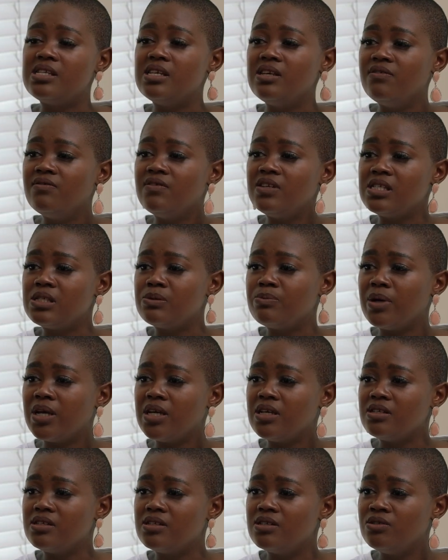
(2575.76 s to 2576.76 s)
TV
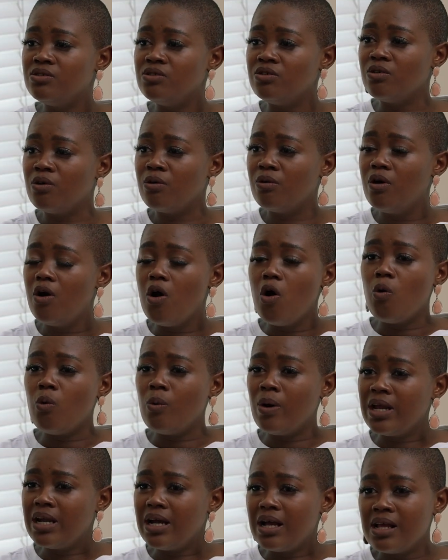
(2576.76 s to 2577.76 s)
space. You know?
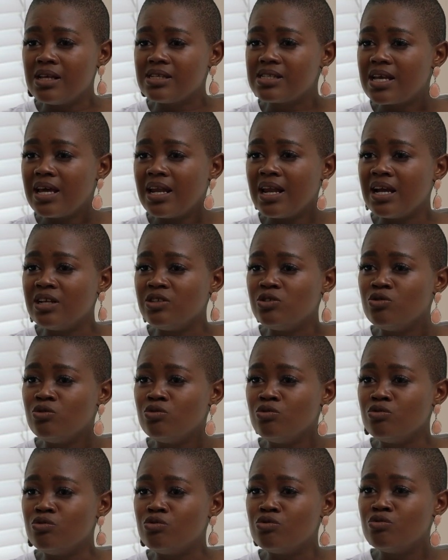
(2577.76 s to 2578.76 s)
What else can I
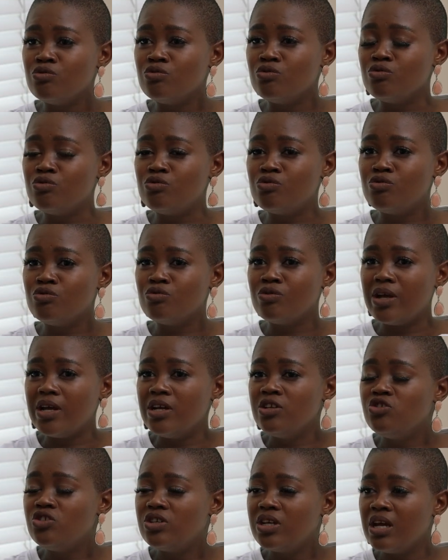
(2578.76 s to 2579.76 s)
do to
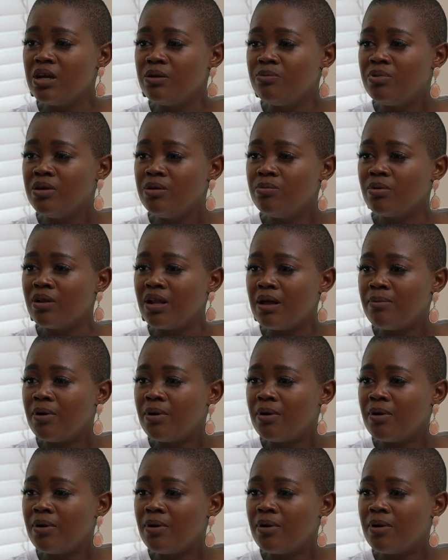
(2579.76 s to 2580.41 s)
educate people